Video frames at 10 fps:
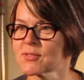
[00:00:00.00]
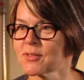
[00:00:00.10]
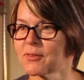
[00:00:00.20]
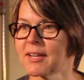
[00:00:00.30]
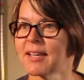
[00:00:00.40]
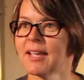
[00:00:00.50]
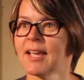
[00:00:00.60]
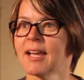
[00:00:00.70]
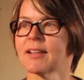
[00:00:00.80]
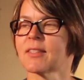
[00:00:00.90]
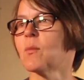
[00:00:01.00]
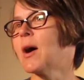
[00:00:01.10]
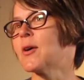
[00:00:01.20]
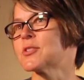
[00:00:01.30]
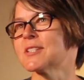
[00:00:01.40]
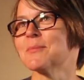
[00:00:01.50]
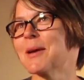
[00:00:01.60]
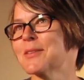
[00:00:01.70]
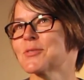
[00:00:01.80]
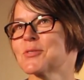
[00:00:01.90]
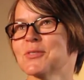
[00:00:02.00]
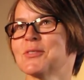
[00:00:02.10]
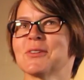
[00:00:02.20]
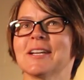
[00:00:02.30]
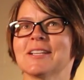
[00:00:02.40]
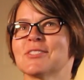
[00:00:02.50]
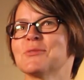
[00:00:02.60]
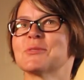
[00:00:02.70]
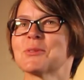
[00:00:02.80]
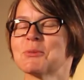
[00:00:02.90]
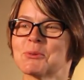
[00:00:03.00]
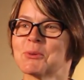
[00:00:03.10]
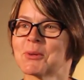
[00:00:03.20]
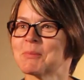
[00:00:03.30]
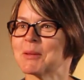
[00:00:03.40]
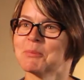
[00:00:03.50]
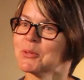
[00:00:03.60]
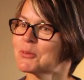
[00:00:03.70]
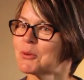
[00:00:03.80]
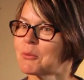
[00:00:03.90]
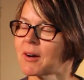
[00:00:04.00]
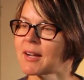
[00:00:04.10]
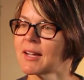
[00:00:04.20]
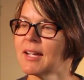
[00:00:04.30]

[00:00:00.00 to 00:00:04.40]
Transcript: degree, and I thought, wow, she has a master's degree, and she was so cool and made beautiful work.